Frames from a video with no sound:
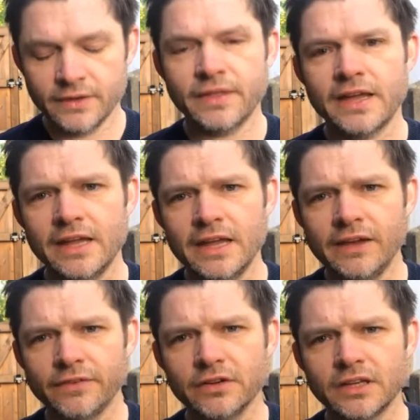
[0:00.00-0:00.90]
They
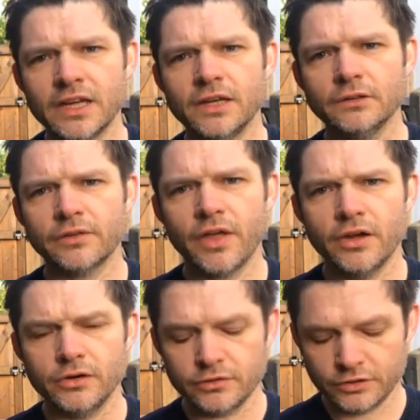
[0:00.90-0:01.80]
even killed
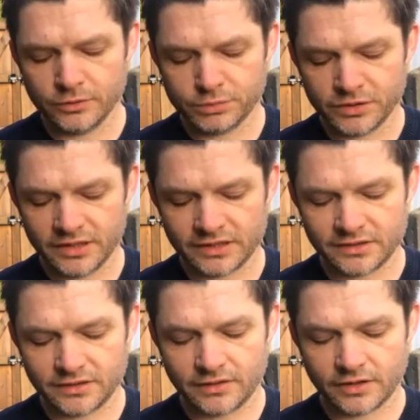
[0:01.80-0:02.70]
those who
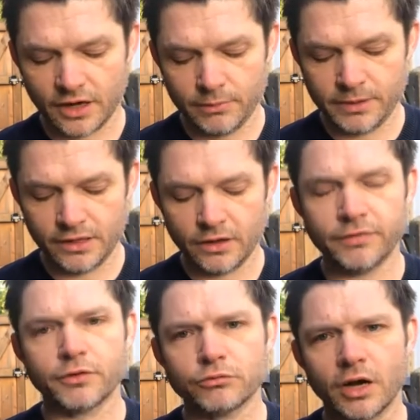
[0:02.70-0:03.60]
predicted the coming
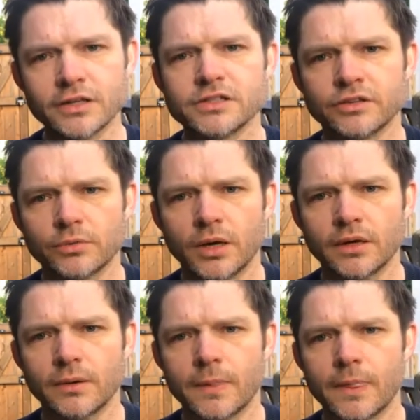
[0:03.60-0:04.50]
of the righteous
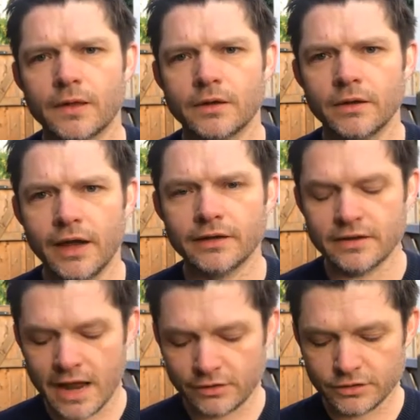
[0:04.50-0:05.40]
one. And
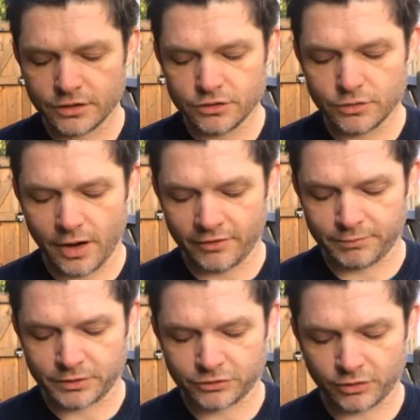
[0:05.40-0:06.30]
now you
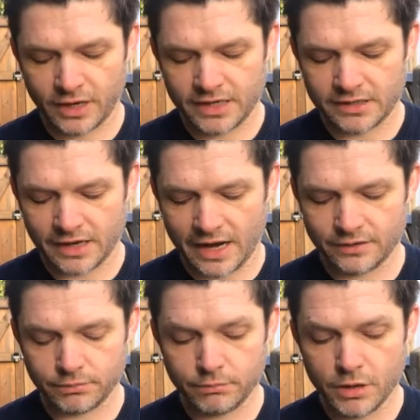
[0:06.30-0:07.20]
have betrayed
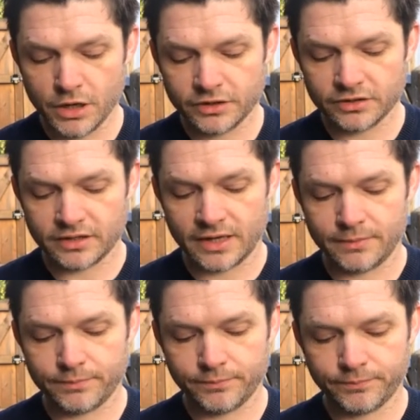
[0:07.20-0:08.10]
and murdered him.